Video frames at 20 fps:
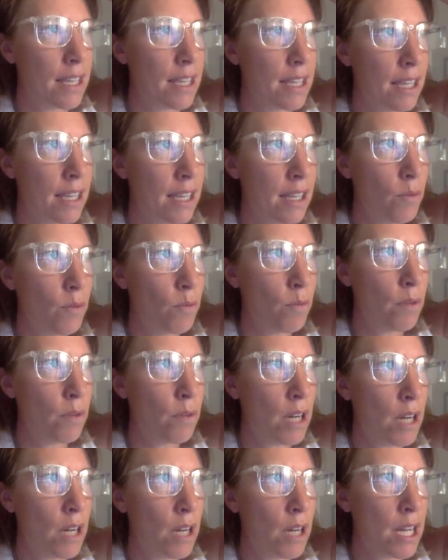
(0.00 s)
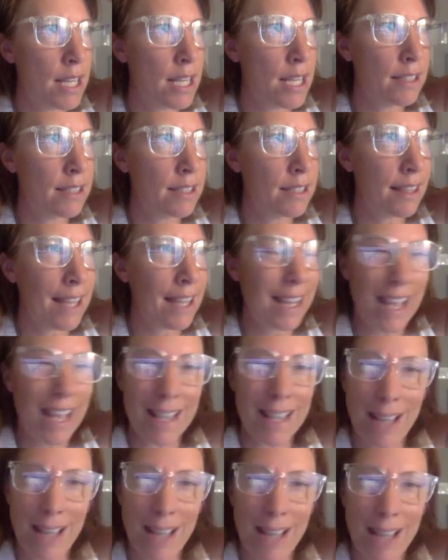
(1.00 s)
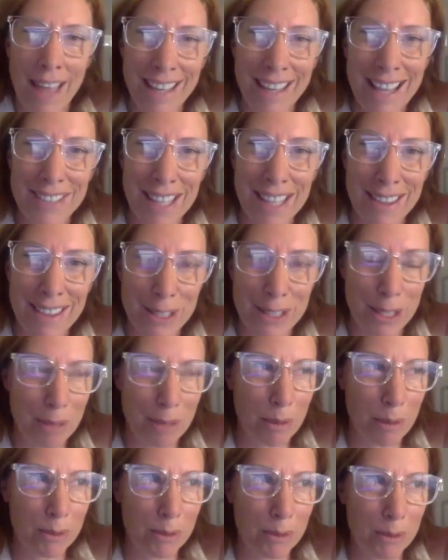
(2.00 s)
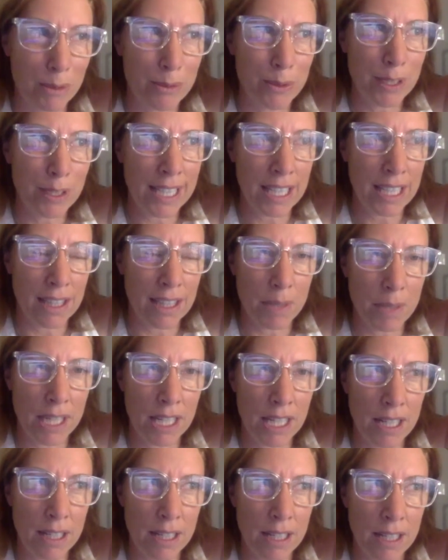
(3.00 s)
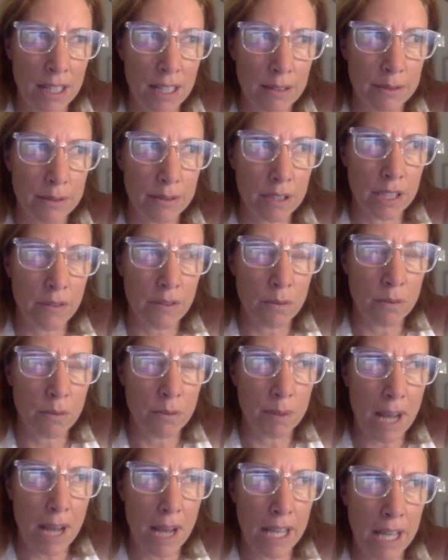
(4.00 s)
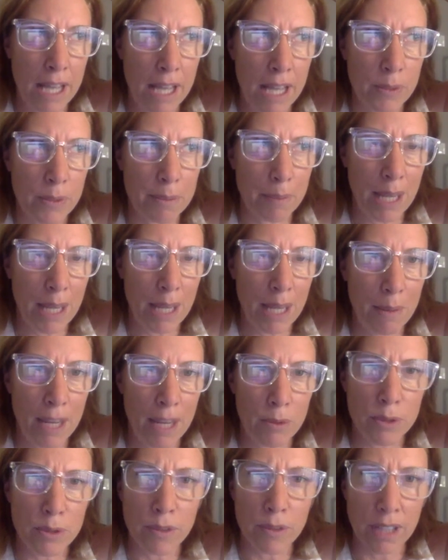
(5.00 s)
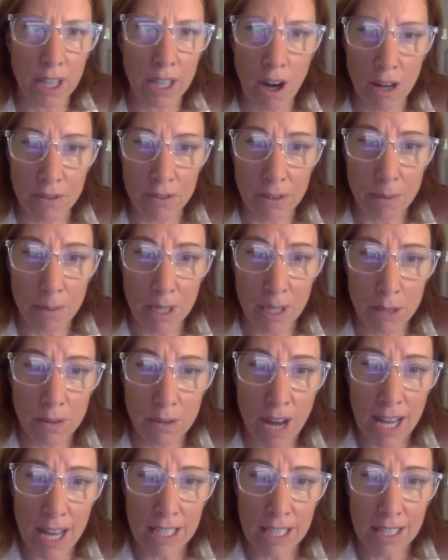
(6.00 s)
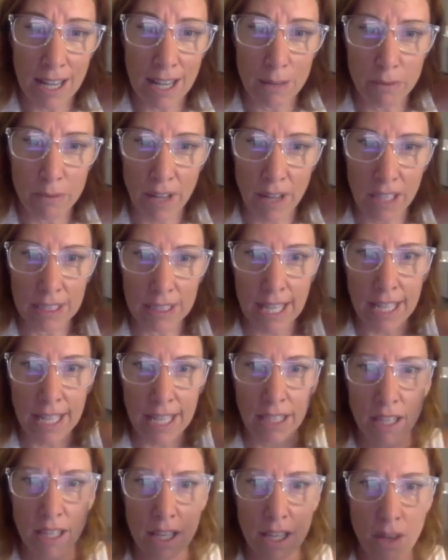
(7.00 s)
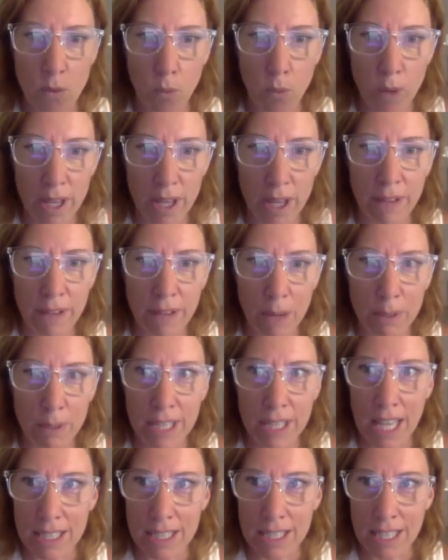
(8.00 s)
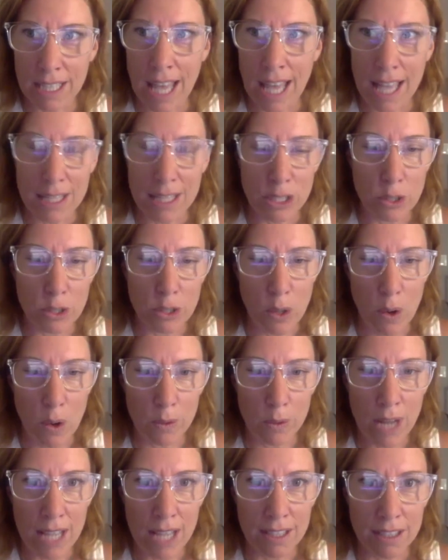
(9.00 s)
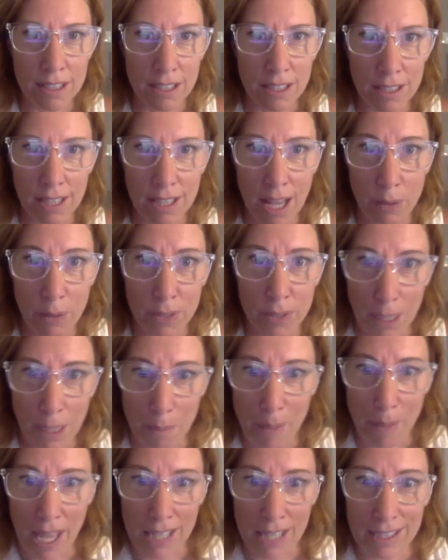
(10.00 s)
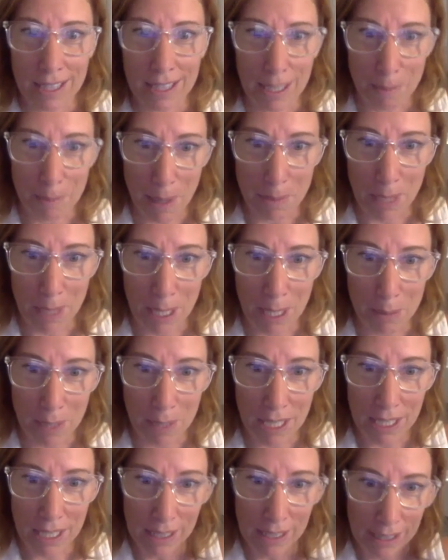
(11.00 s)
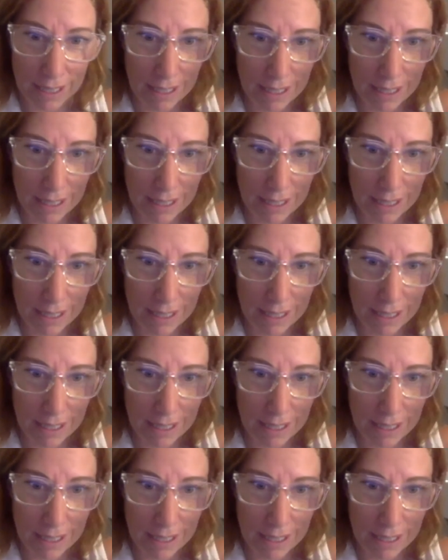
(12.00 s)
it was like, I think I've said this to you before, like in the beginning of, even when Maya was a baby, it was really hard for me to write. I felt like if I would get into that zone, I was like abandoning my baby,